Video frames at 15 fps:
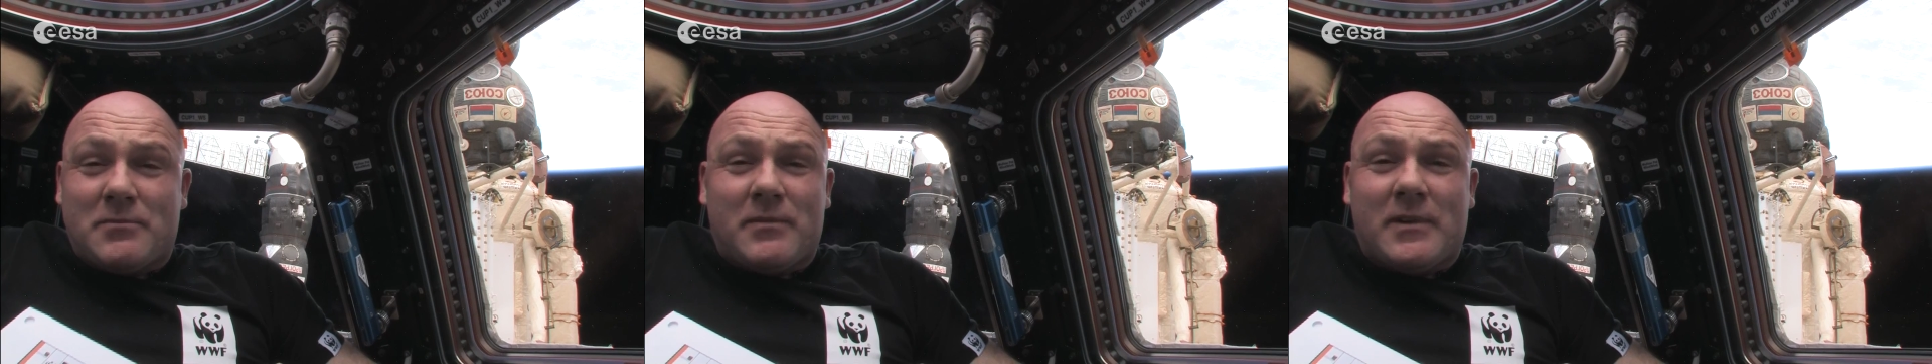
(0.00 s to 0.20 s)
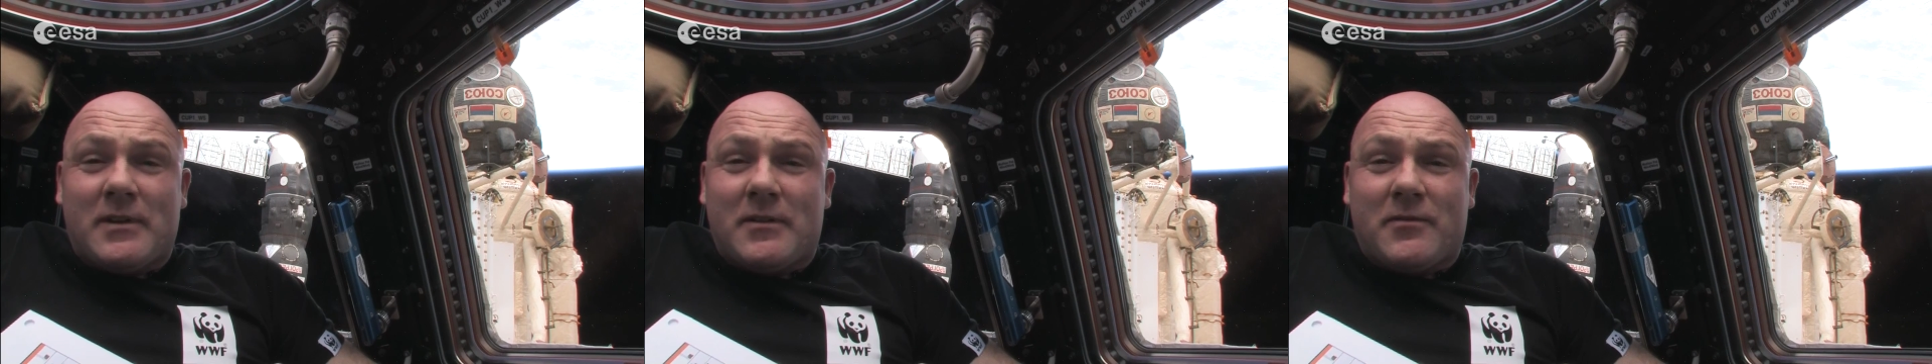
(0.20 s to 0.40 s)

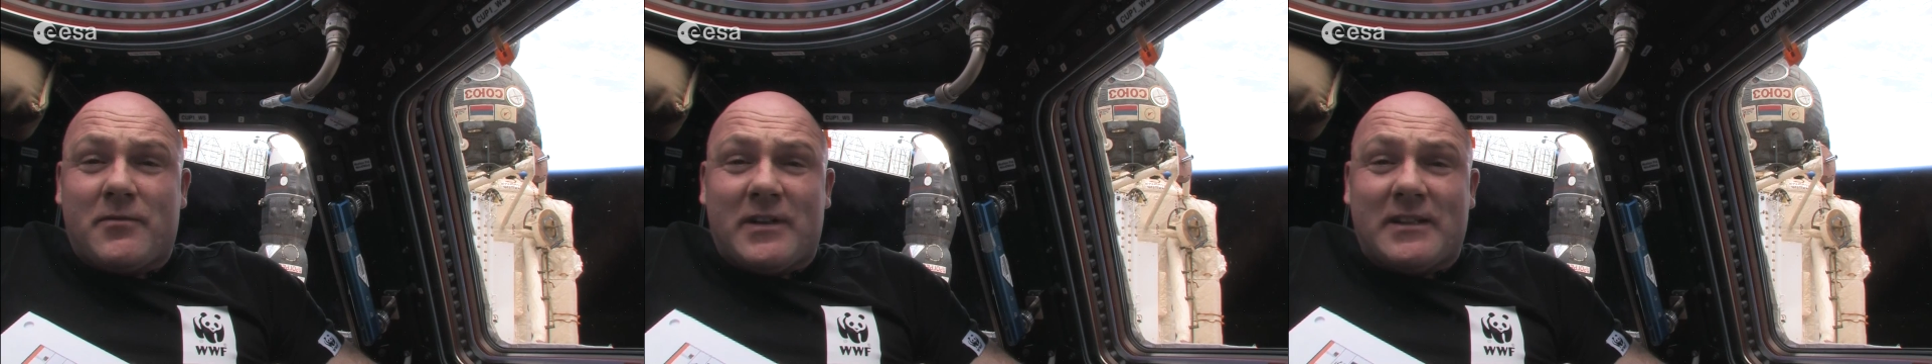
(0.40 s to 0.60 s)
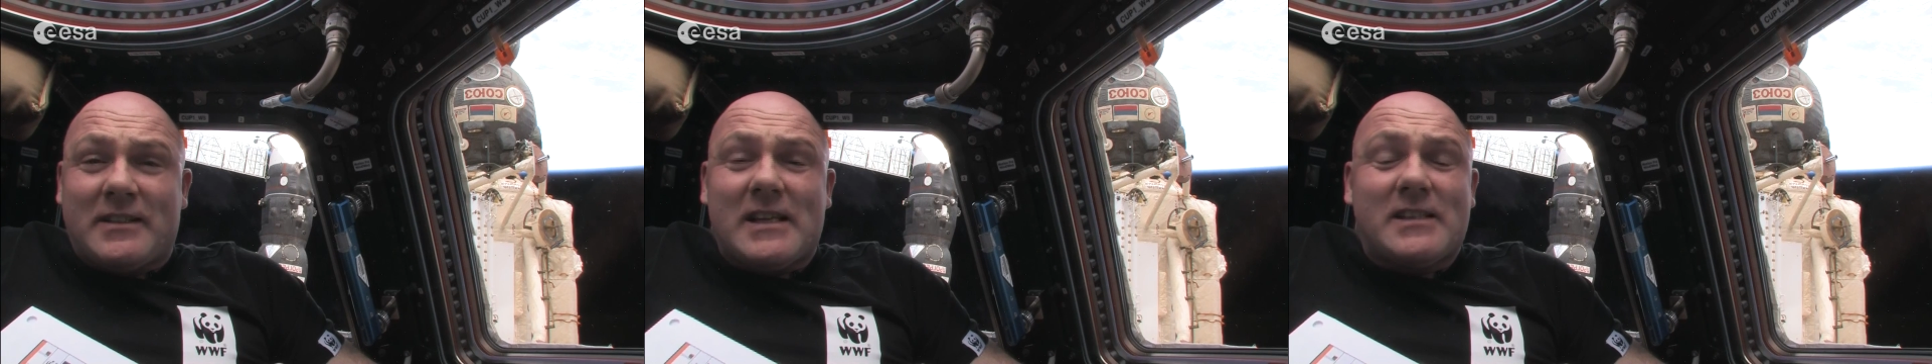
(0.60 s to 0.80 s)

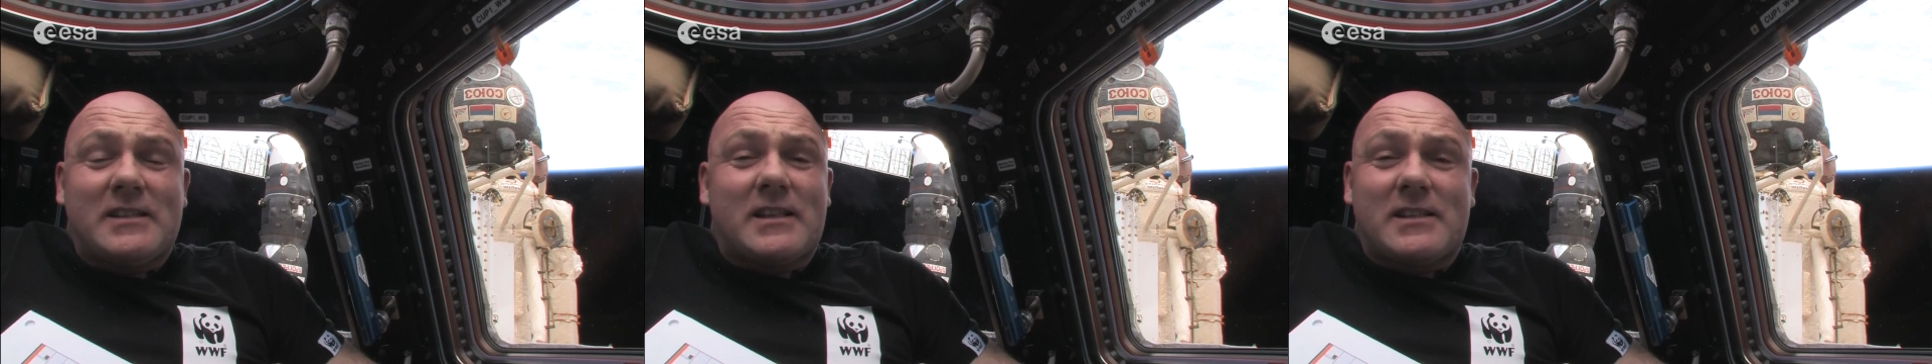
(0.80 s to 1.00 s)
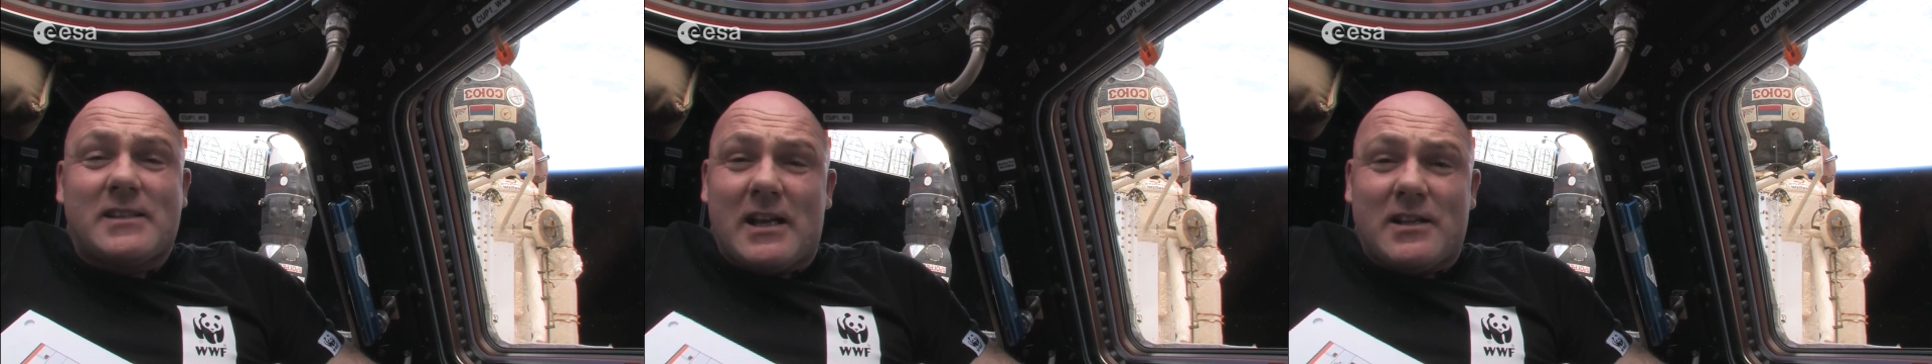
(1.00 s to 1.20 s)

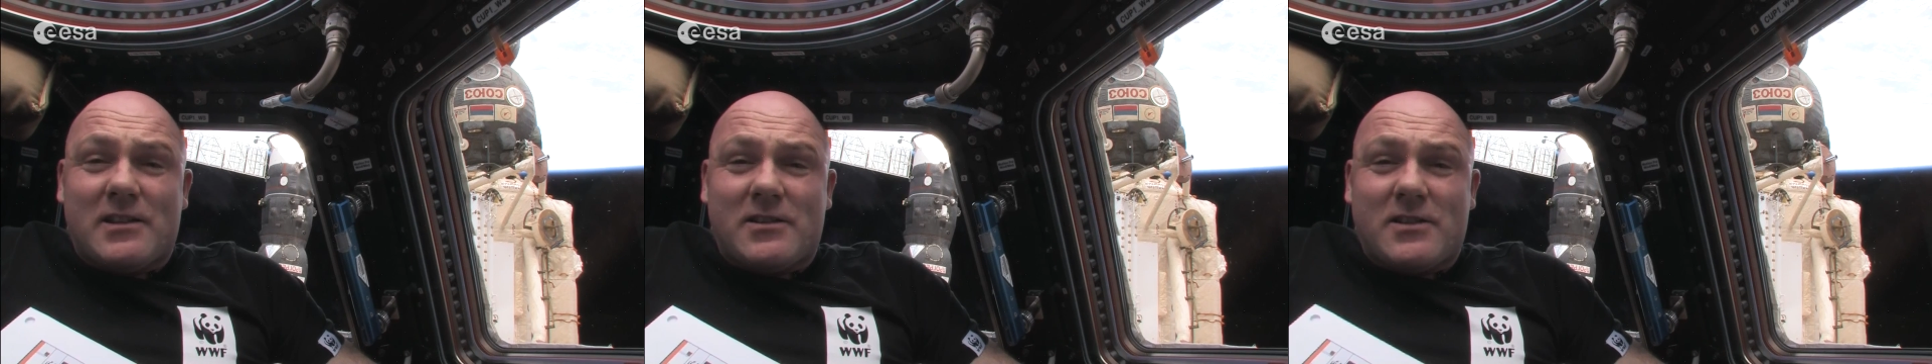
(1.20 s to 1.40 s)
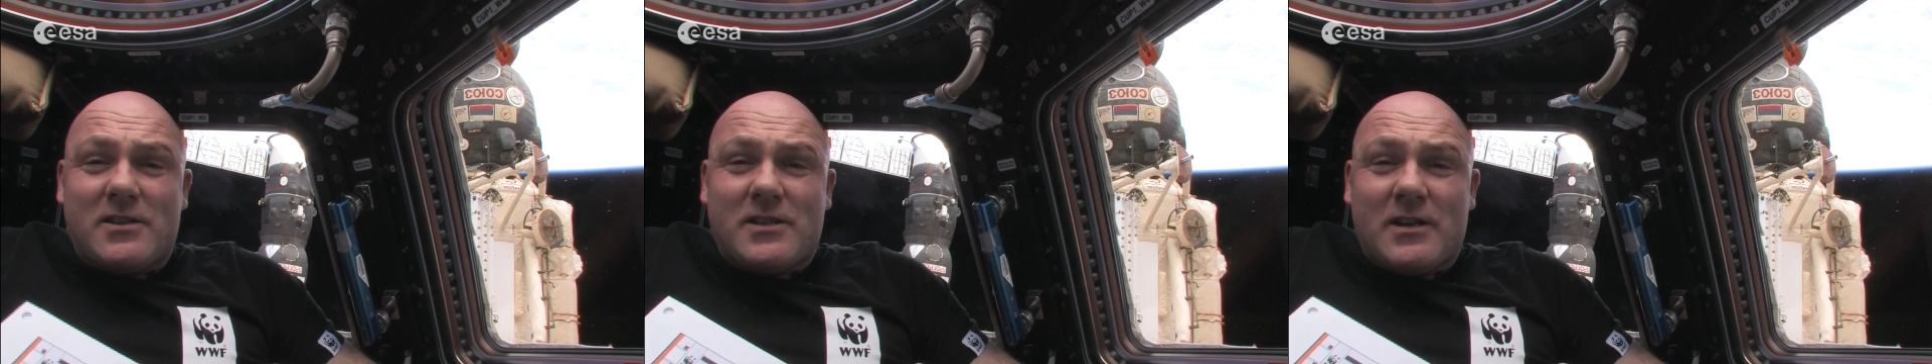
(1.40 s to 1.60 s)
fantastic
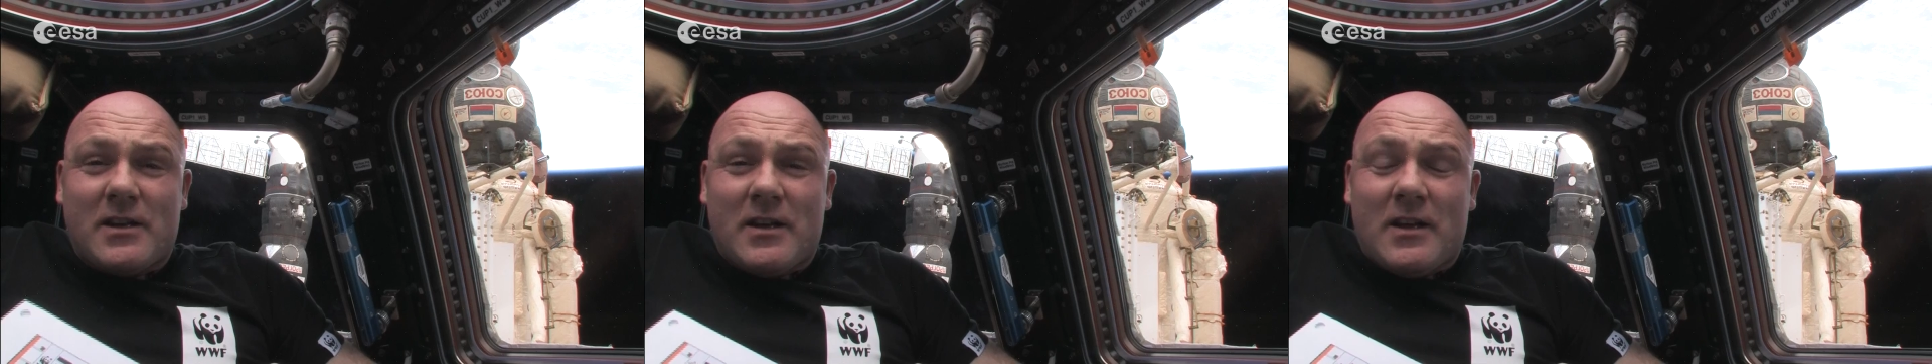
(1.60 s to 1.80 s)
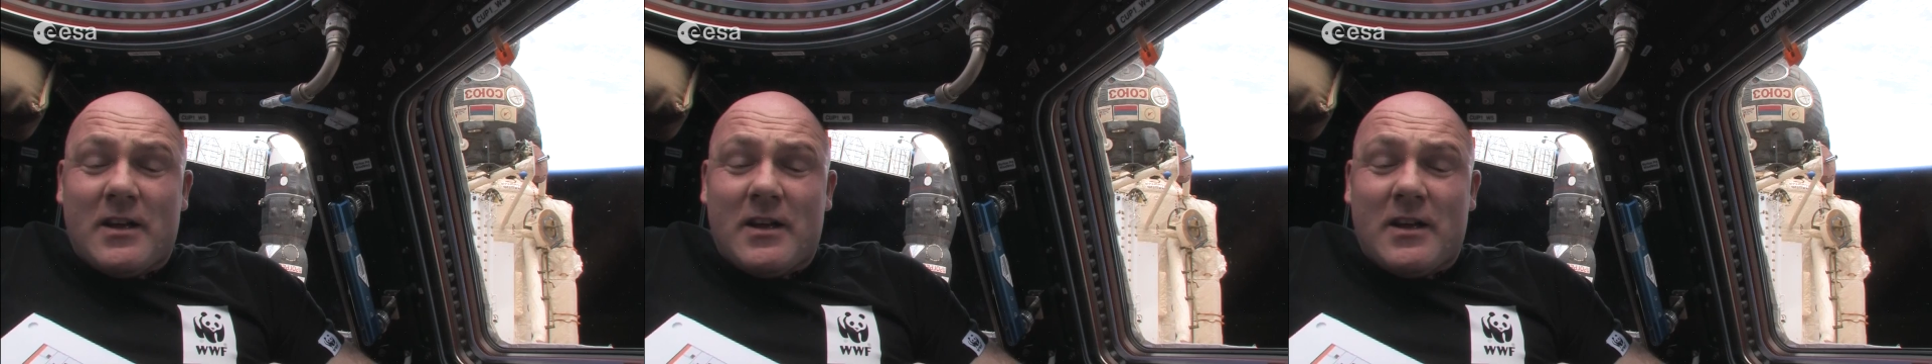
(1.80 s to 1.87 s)
sensors